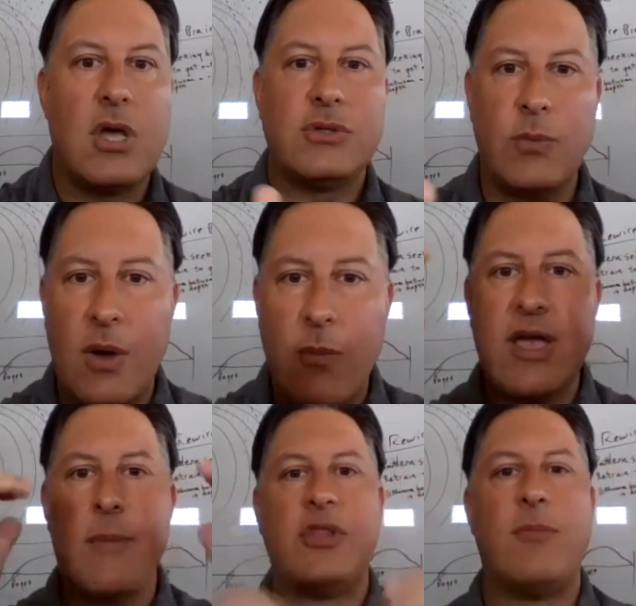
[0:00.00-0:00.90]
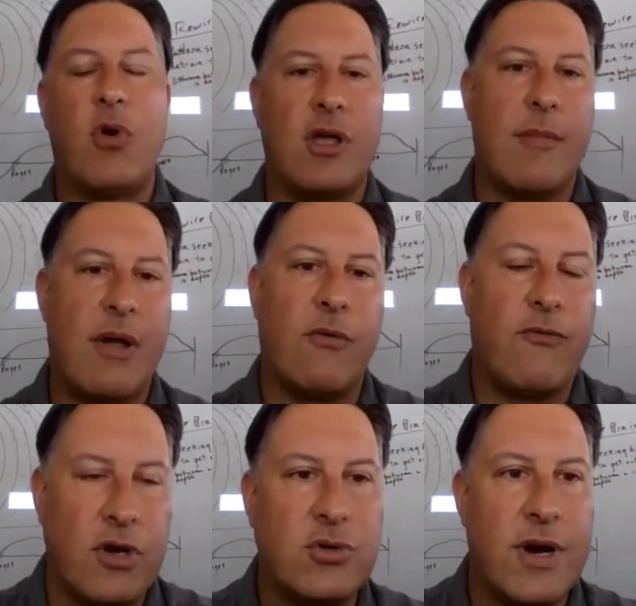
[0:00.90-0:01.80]
So when I wake up in the morning and my
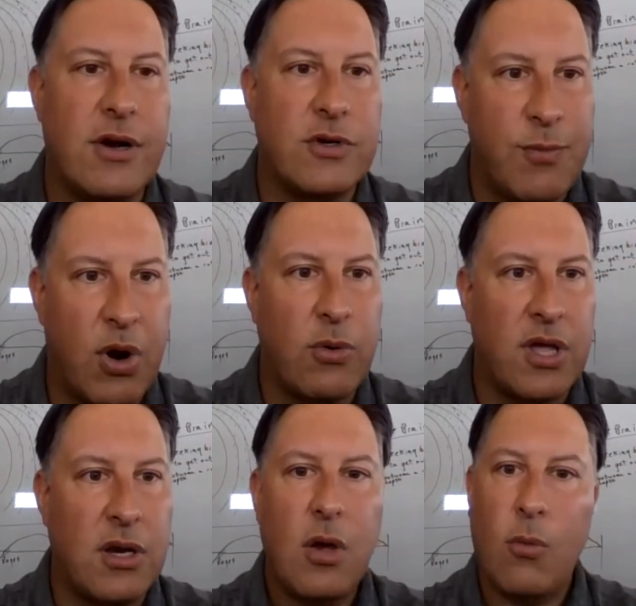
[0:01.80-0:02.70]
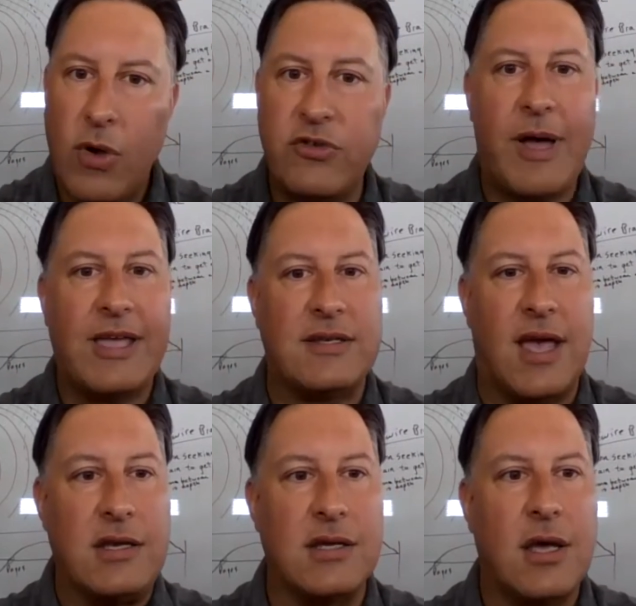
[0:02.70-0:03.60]
refrigerator is broken, what is my
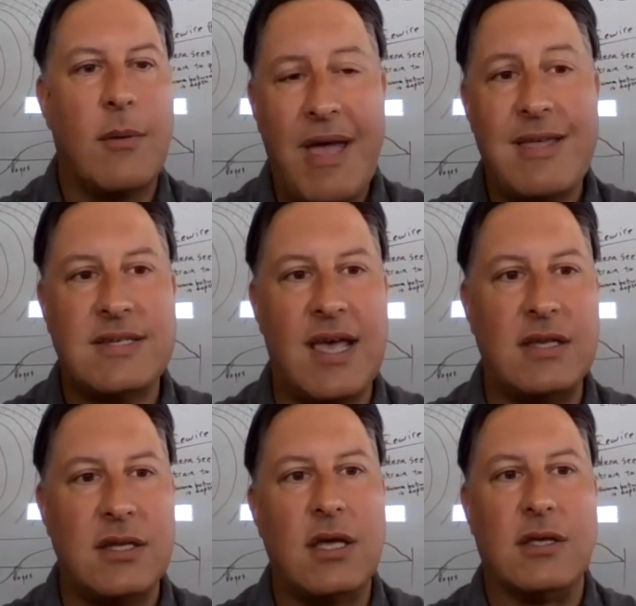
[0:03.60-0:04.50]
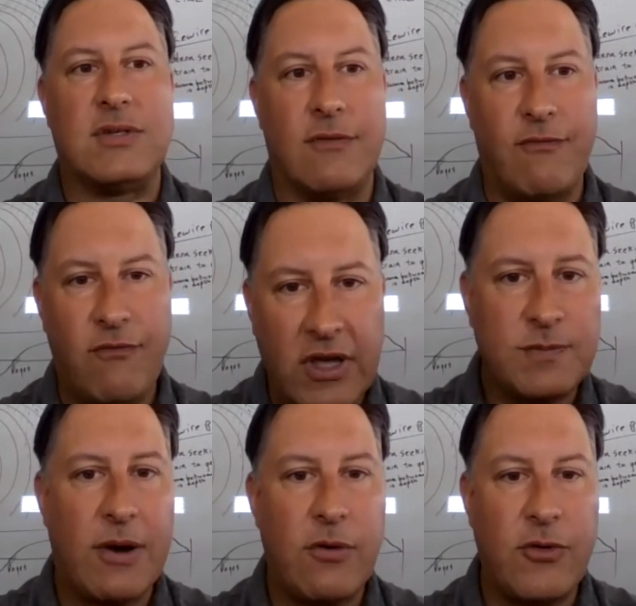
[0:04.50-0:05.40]
intent? My intent is to fix
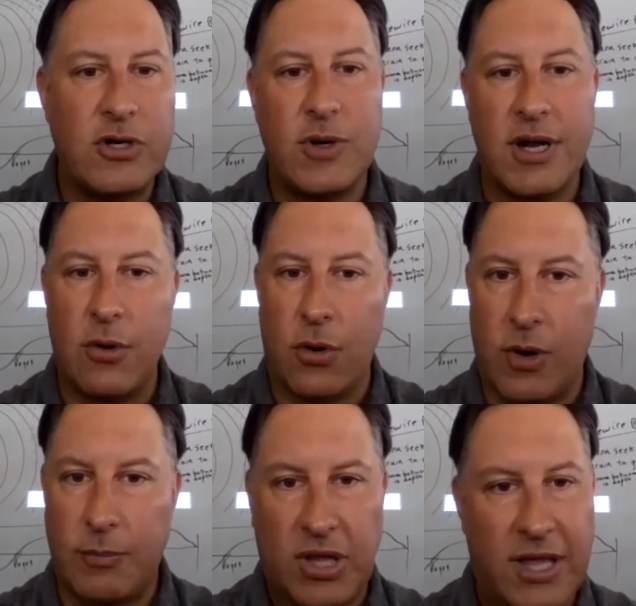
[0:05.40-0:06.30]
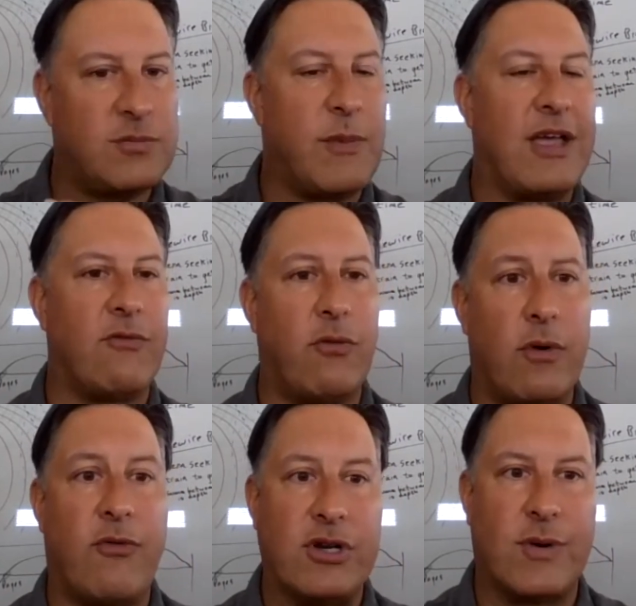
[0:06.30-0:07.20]
my refrigerator or replace my
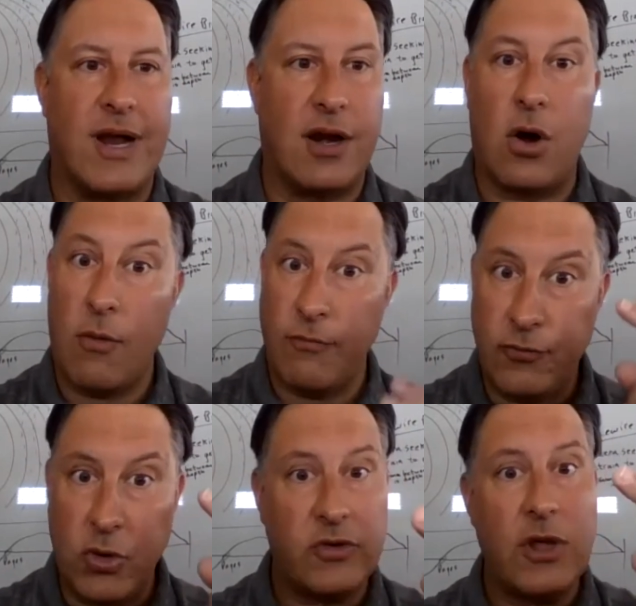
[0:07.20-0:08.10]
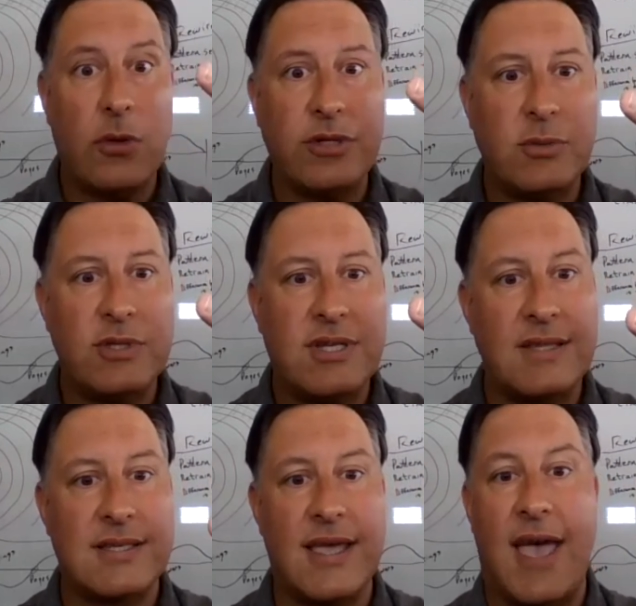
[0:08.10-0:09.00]
refrigerator. Those are the only 2
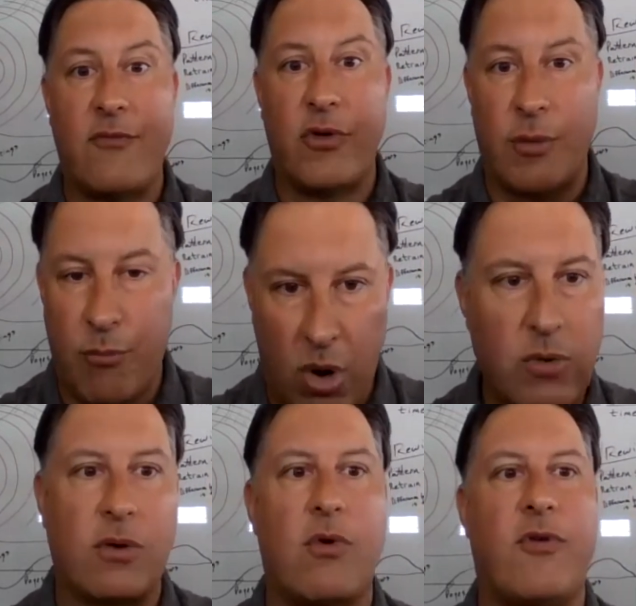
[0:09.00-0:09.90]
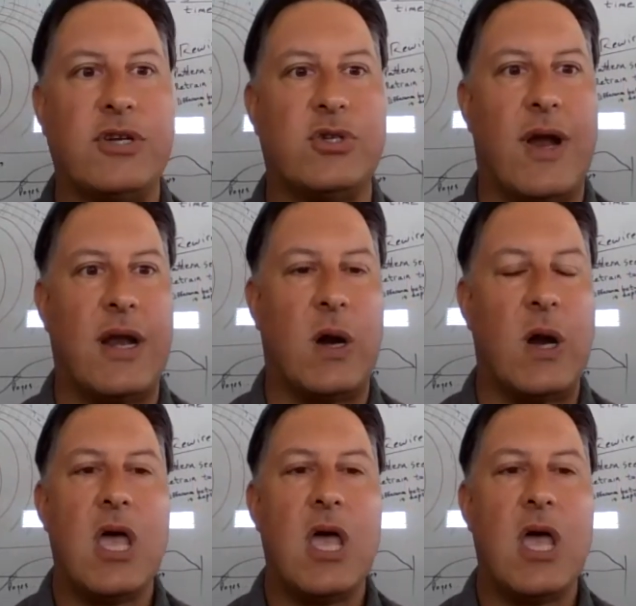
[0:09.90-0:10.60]
intents I have with a broken refrigerator.